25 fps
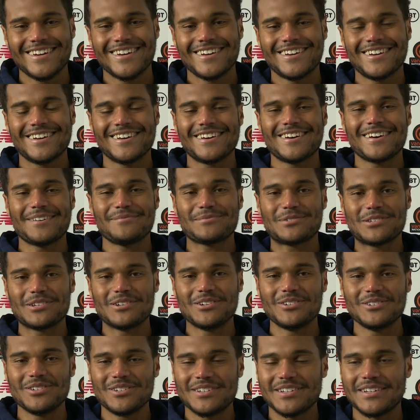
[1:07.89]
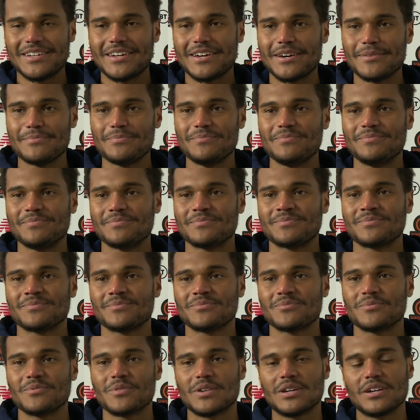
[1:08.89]
Yeah, absolutely. Um,
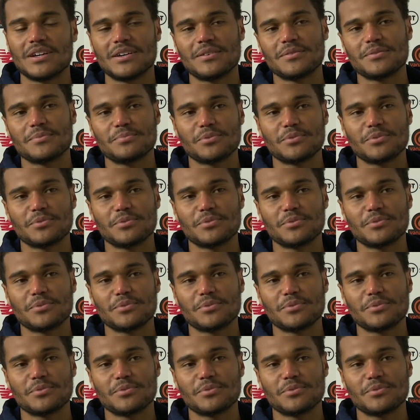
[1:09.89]
the